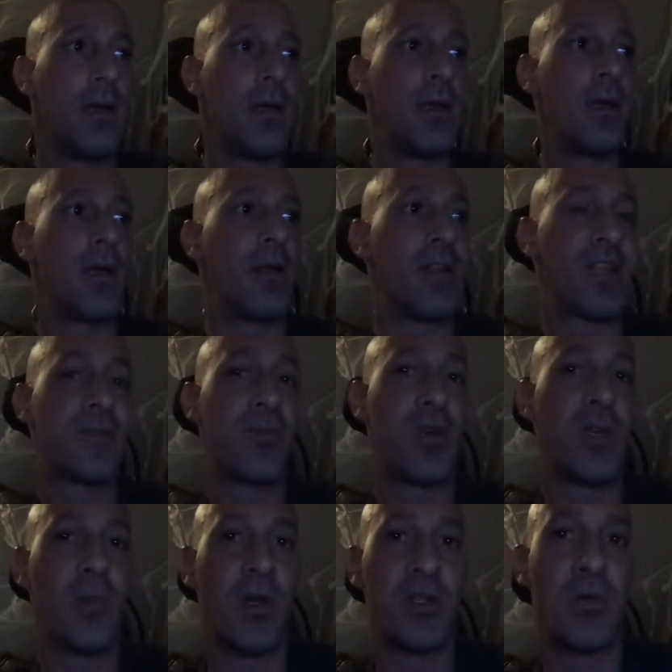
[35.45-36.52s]
And that's
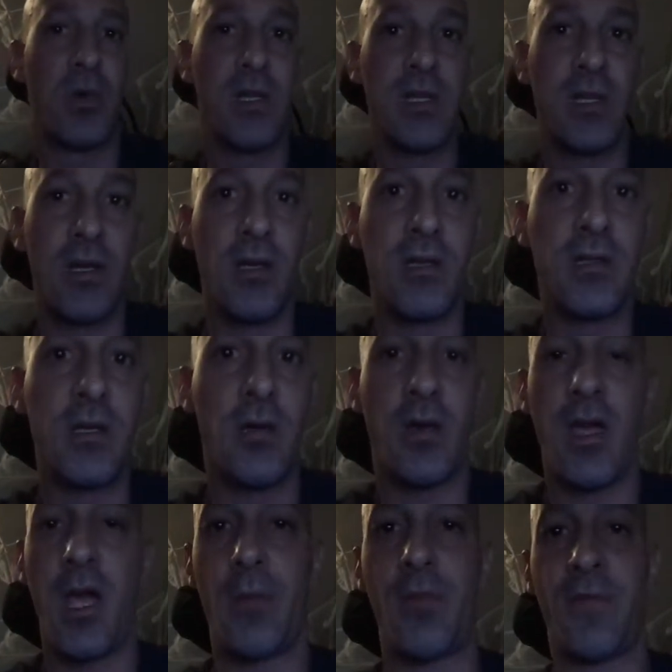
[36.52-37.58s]
pretty much what he does, you know.
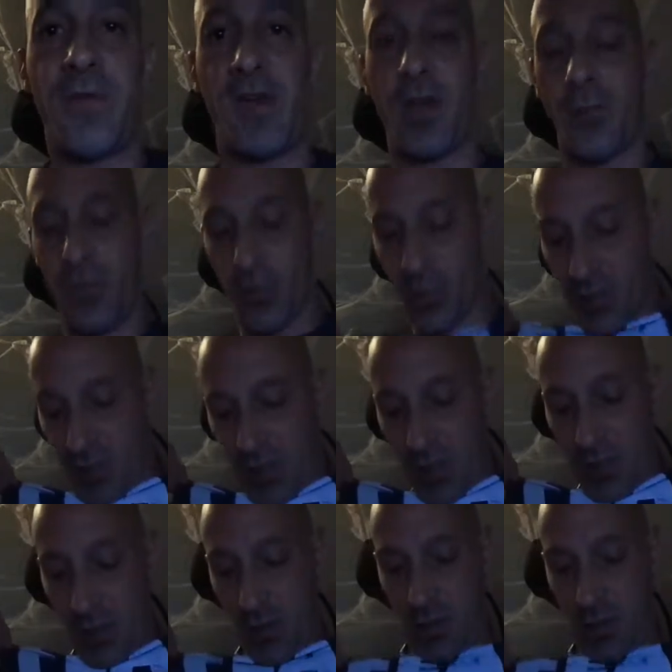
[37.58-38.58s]
Hey, I'm a fan of Bruce Lee,